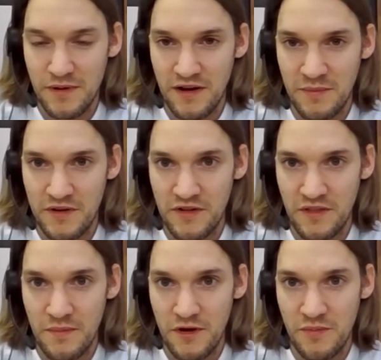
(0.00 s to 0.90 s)
Parliament at
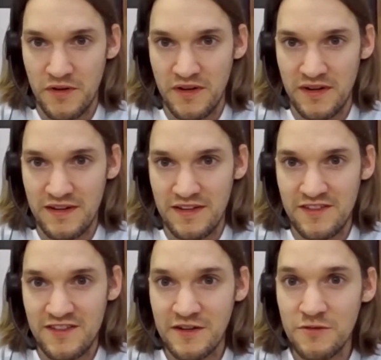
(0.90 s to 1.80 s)
the moment
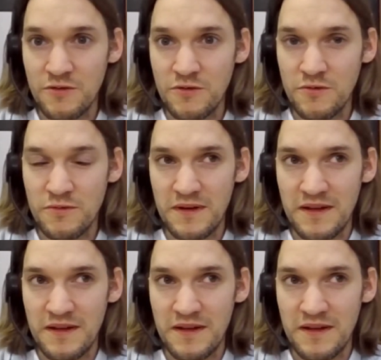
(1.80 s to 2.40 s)
still